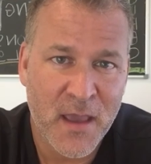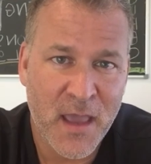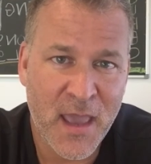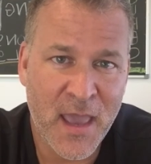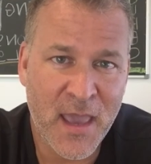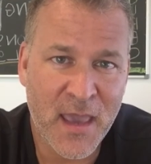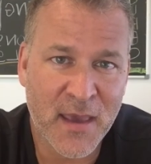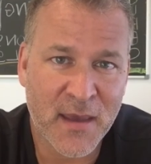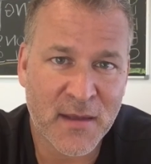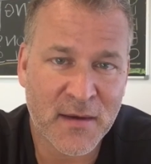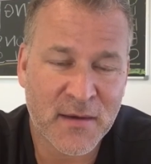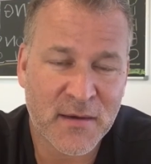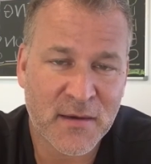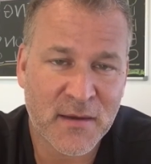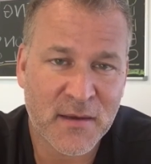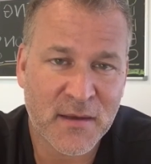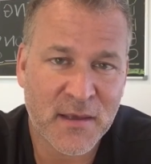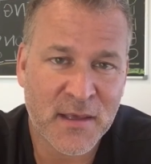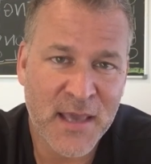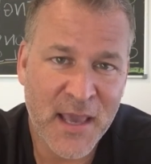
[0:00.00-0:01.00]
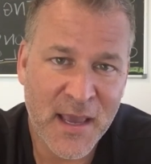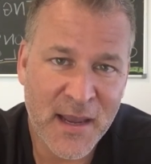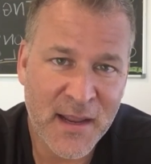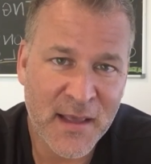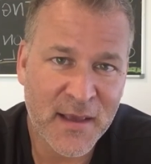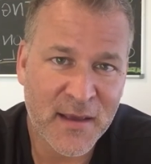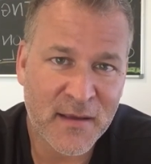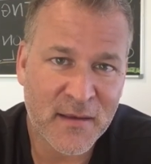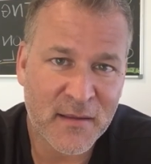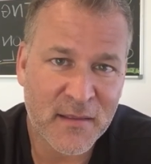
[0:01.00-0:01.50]
and
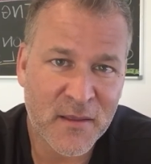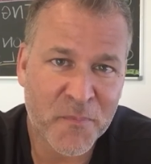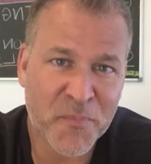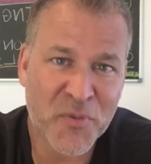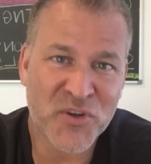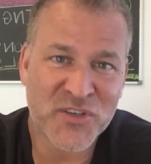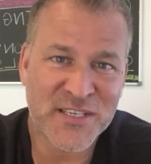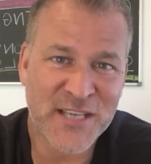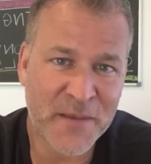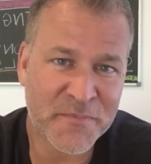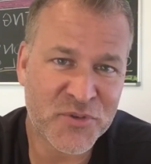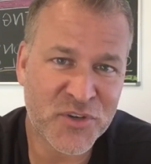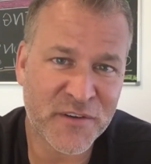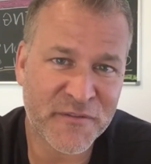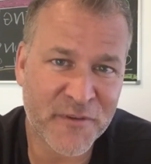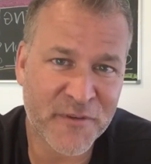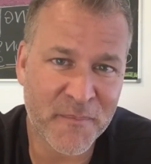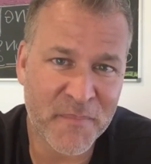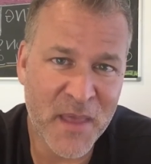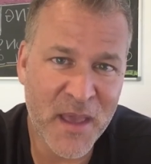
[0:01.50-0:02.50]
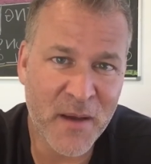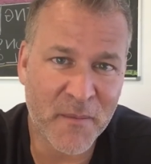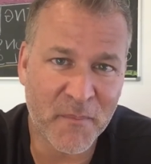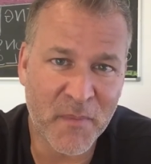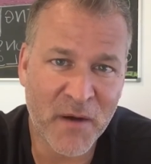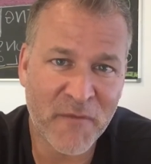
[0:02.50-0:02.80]
getting the perception from them